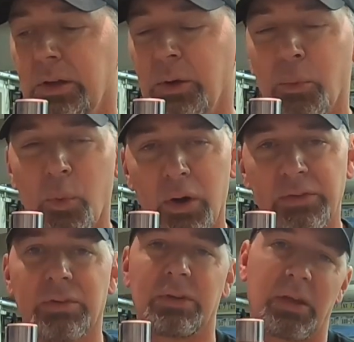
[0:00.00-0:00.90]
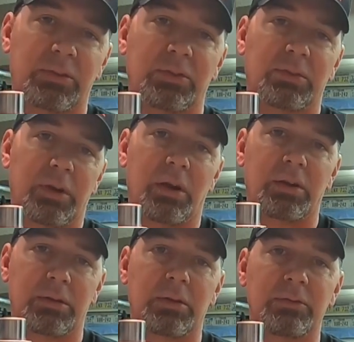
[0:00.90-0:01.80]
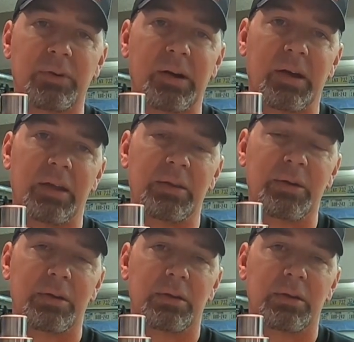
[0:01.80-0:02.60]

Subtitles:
it wasn't necessary to divide